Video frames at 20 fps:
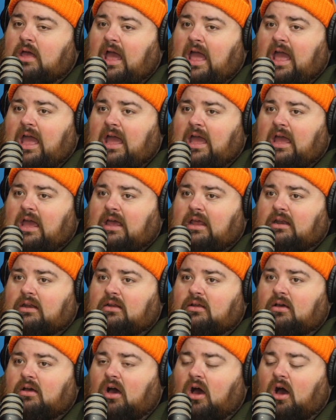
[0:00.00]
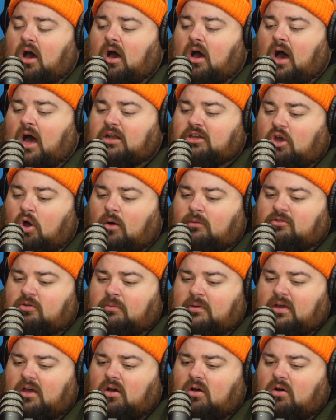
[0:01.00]
and I'd go up to them
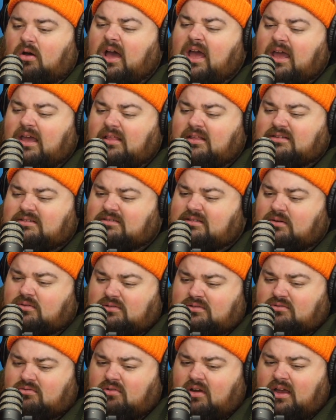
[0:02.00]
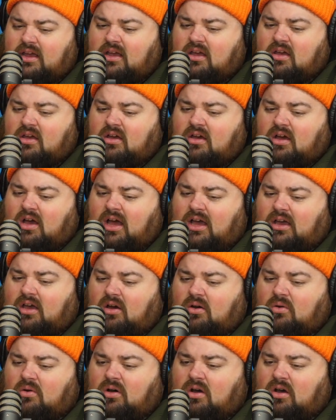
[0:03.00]
and go, "Hey, that was great." I
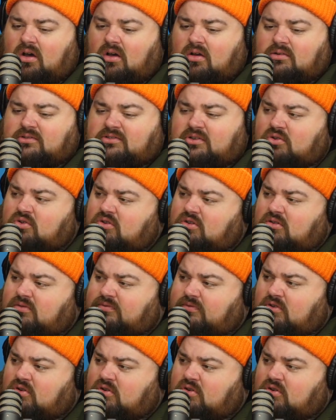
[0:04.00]
go, "So who your